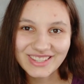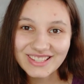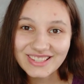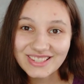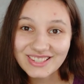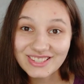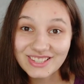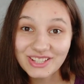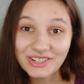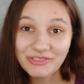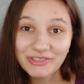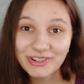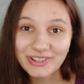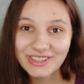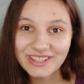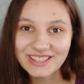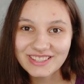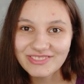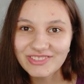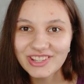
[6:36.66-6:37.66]
this is it for
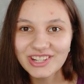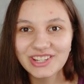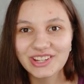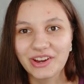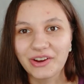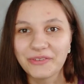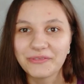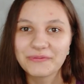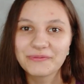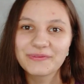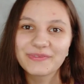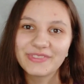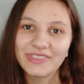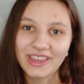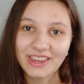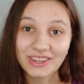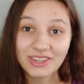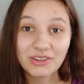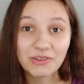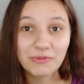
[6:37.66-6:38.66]
this video.
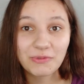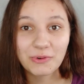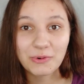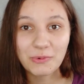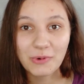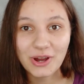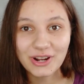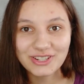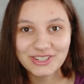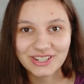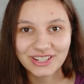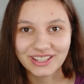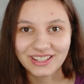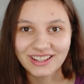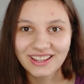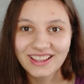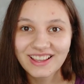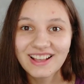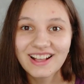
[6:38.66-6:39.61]
Thank you for watching.